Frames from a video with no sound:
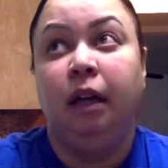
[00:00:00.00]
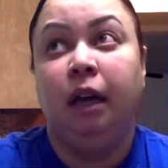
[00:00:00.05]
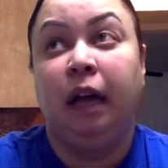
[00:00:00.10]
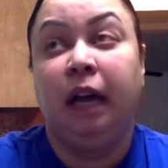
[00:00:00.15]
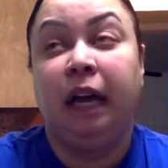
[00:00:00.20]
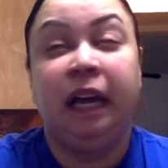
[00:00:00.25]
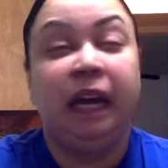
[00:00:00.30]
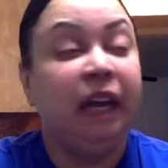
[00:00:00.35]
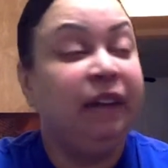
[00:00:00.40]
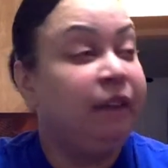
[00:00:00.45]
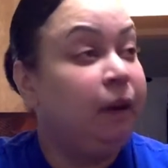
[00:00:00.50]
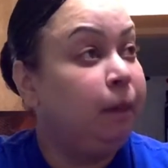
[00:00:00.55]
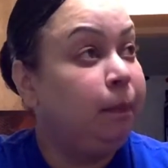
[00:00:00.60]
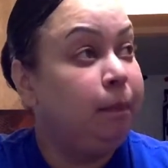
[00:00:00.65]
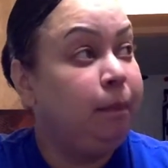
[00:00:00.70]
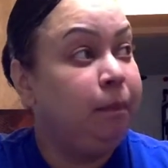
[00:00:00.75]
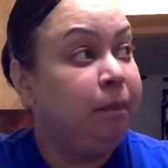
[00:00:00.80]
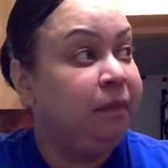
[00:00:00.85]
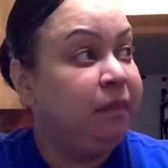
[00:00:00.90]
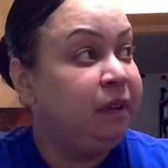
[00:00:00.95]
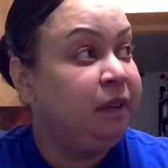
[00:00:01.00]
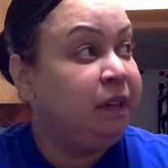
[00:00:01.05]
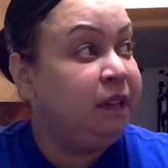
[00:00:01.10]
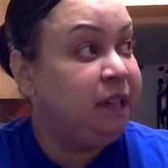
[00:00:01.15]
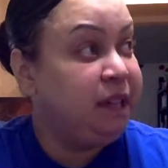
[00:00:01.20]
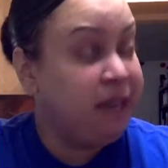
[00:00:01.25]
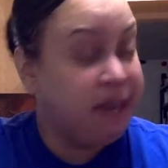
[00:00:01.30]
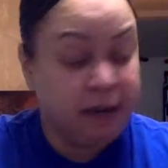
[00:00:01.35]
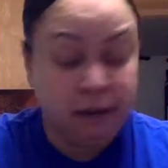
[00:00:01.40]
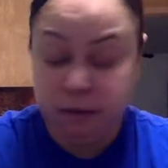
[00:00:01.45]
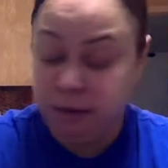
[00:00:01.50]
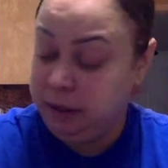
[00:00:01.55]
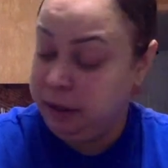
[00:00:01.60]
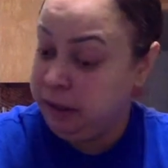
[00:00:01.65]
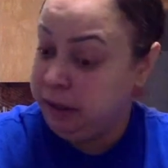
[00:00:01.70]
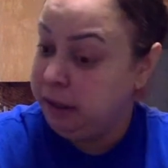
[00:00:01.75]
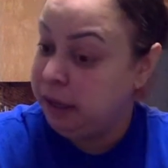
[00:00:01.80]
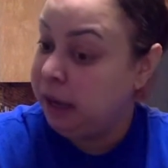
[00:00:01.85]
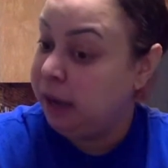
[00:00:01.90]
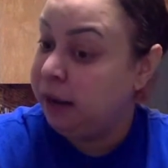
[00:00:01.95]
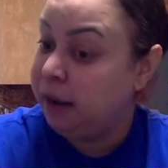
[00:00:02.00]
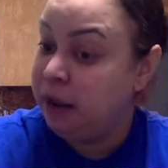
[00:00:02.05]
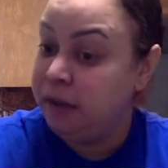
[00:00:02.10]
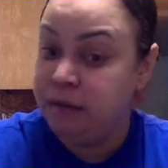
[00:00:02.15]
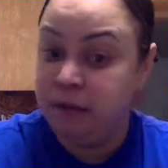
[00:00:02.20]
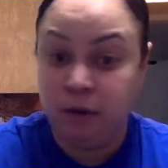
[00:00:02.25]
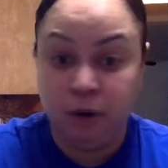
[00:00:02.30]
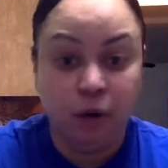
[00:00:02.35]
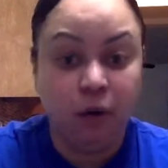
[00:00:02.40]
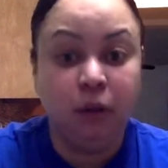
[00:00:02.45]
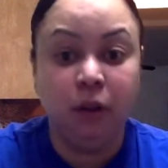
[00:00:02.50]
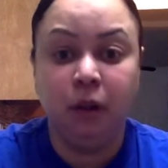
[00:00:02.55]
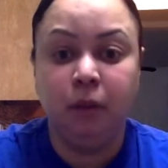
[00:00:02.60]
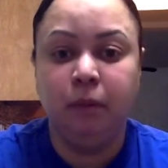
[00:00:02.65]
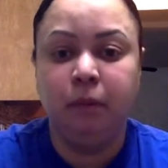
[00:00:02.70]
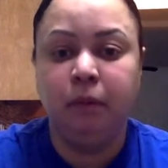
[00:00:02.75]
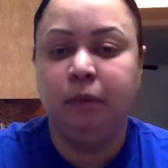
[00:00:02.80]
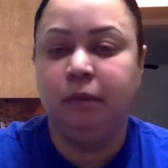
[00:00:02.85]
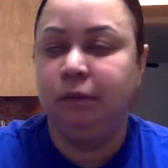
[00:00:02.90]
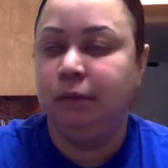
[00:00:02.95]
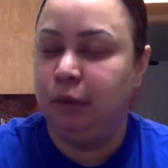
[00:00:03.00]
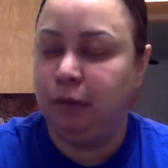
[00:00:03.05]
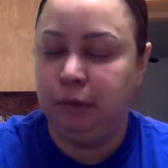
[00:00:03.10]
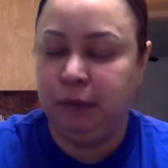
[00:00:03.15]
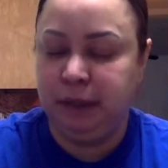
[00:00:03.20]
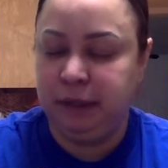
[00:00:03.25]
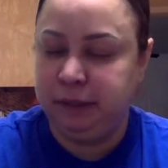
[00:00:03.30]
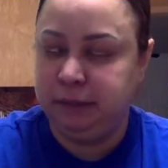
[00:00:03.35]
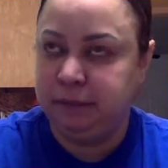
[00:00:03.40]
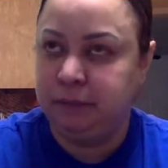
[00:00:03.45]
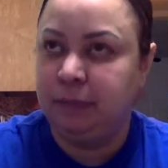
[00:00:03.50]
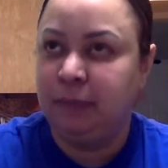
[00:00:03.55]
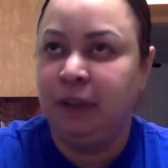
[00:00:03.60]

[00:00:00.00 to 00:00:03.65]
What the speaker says: I gave up dairy. I gave it all up. No way.